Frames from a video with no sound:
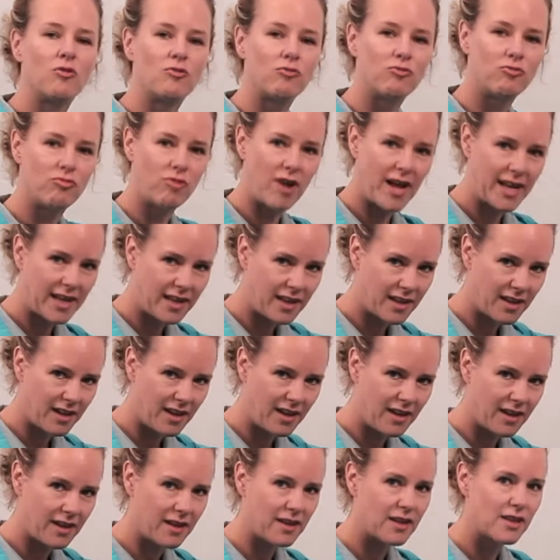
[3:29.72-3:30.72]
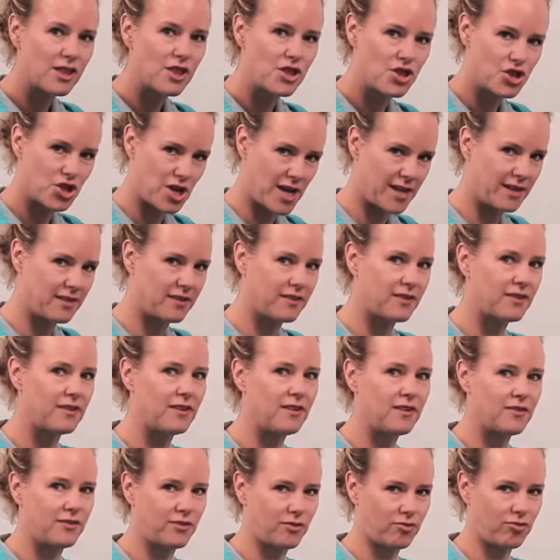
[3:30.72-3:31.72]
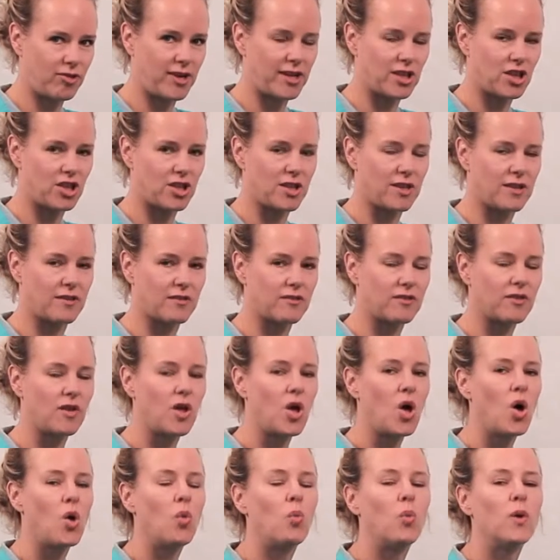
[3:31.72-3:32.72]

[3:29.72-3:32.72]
Regular, gentle stretches